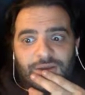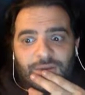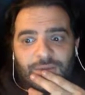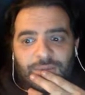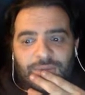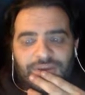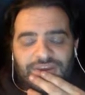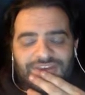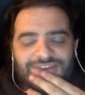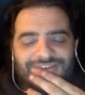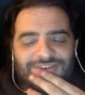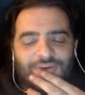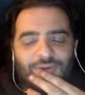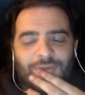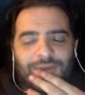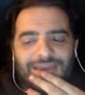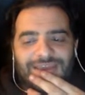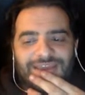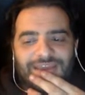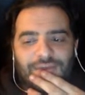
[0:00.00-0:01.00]
But he still
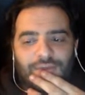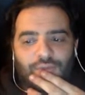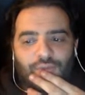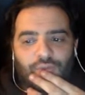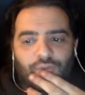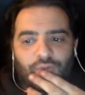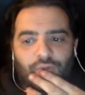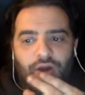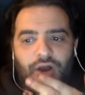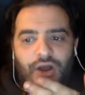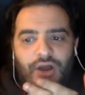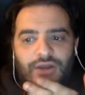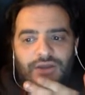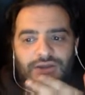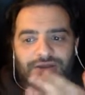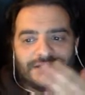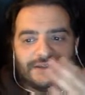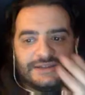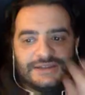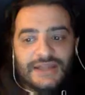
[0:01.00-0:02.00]
might get
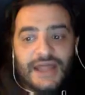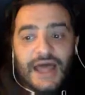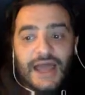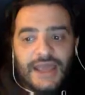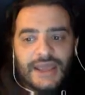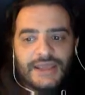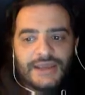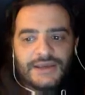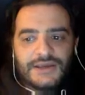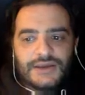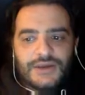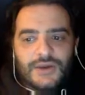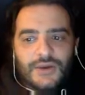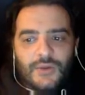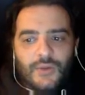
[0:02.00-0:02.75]
run like